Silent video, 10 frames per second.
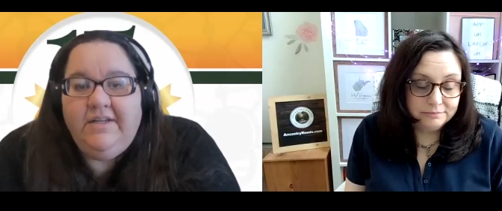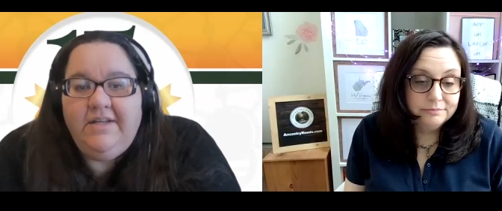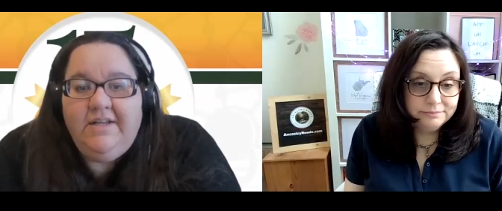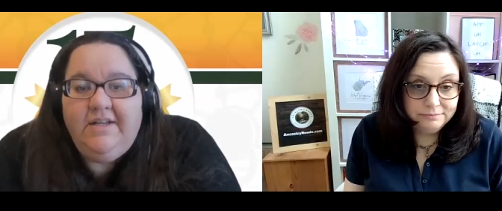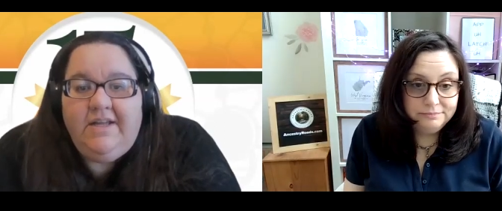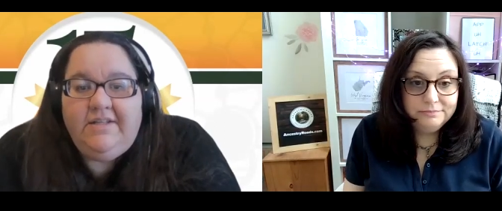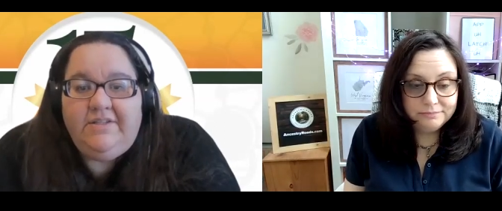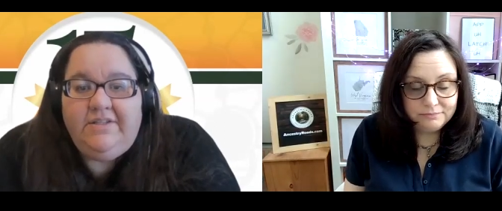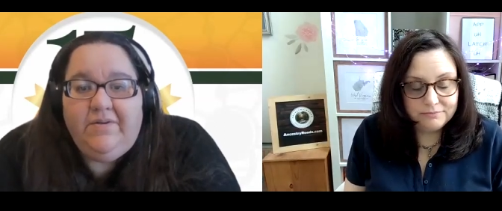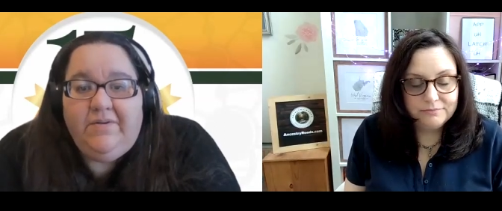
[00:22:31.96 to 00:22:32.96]
Speaker 1: mm-hmm. and
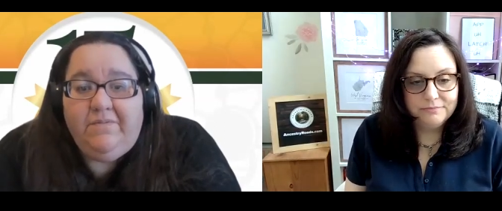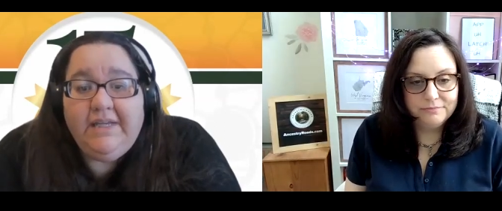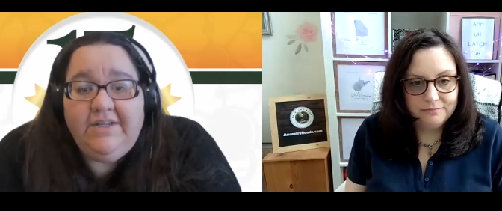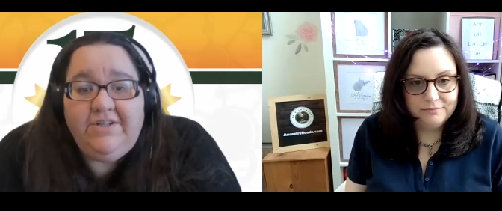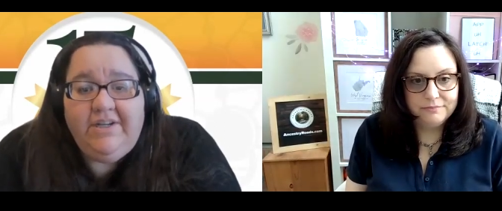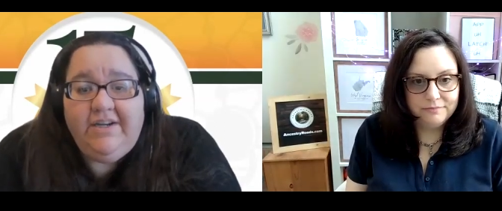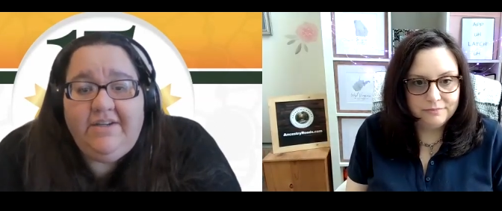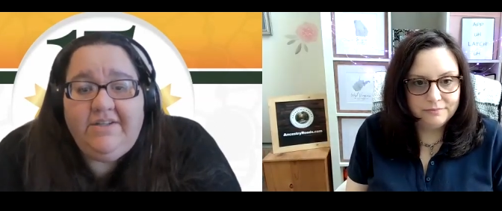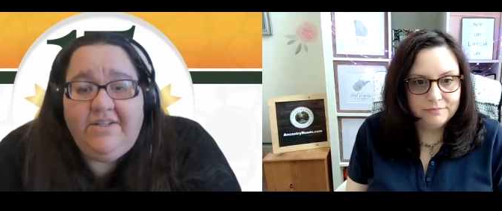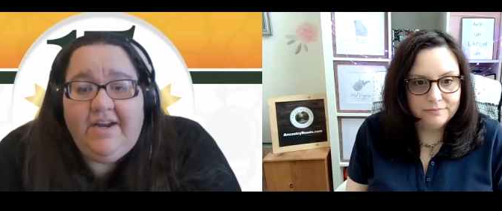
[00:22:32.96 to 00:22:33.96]
so wikitree
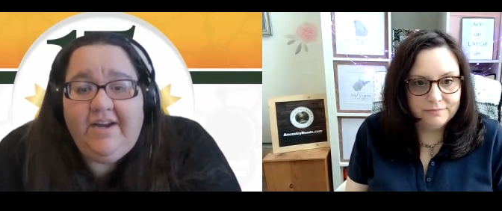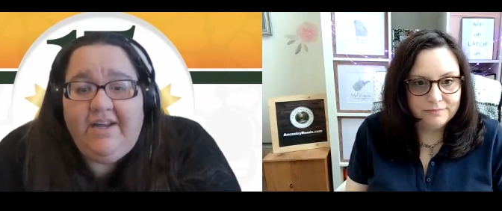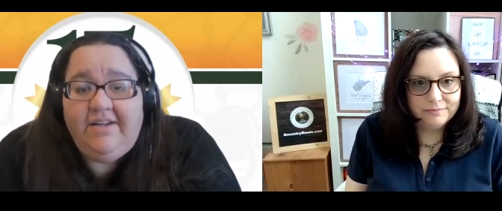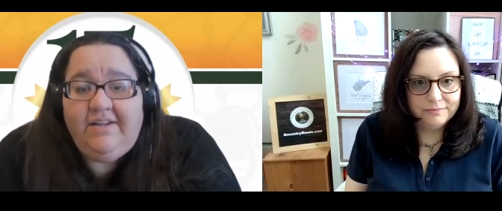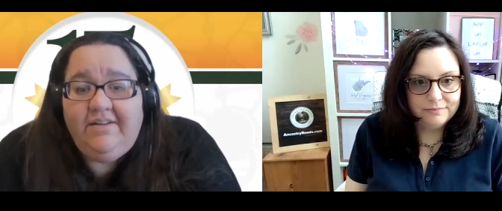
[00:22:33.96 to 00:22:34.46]
sharing